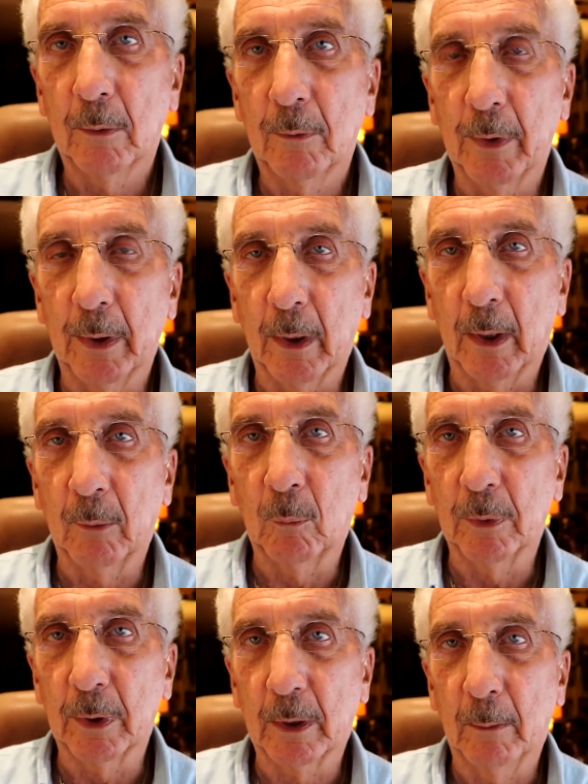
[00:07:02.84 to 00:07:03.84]
that I
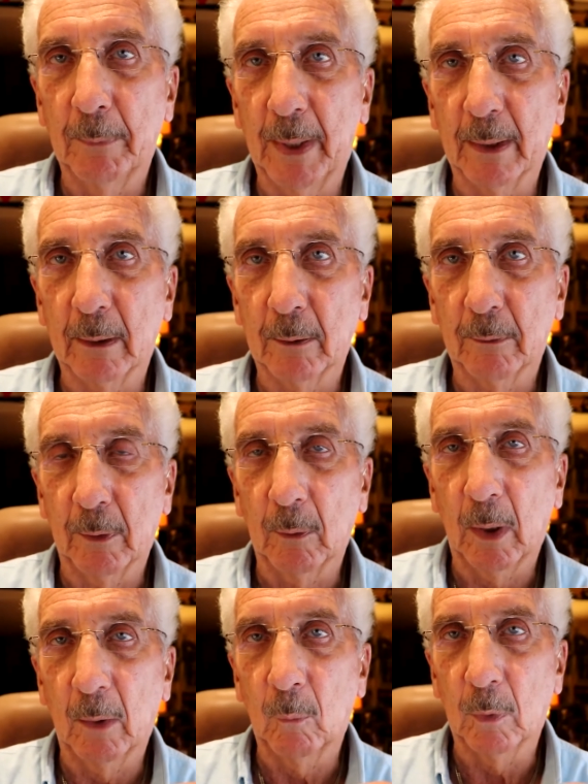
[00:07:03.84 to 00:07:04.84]
want to
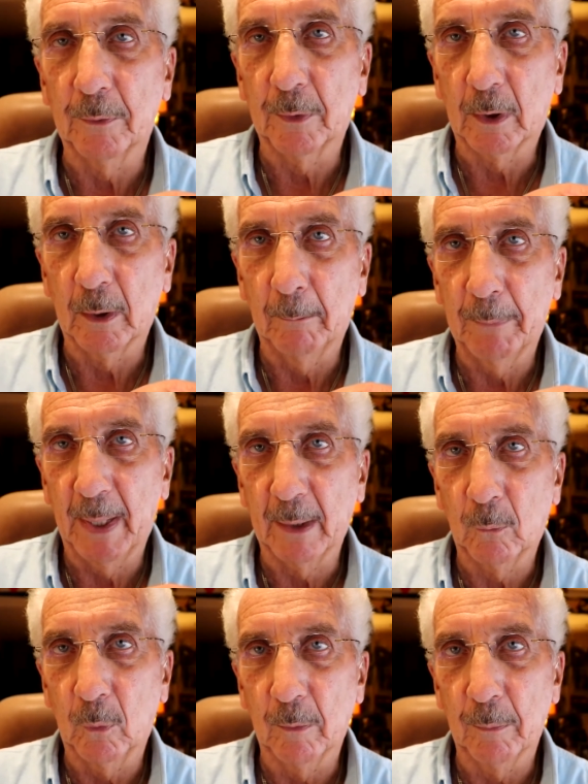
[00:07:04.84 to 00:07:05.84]
come back
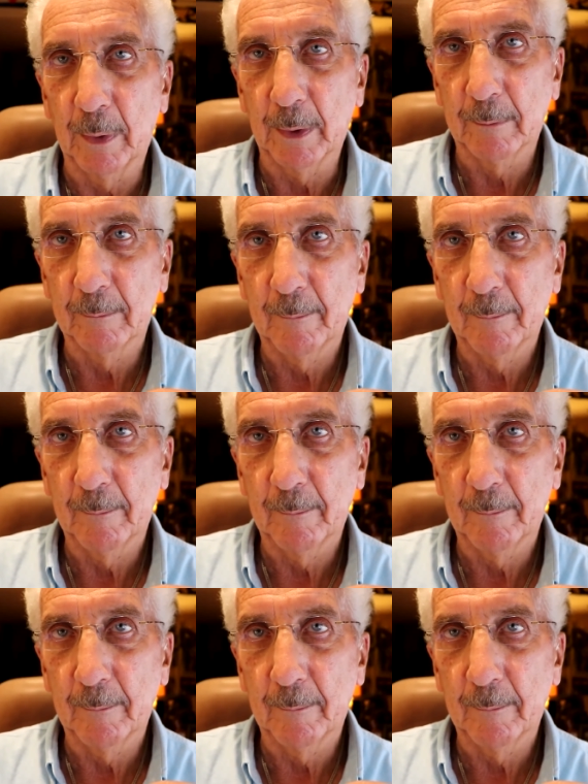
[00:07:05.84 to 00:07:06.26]
with me.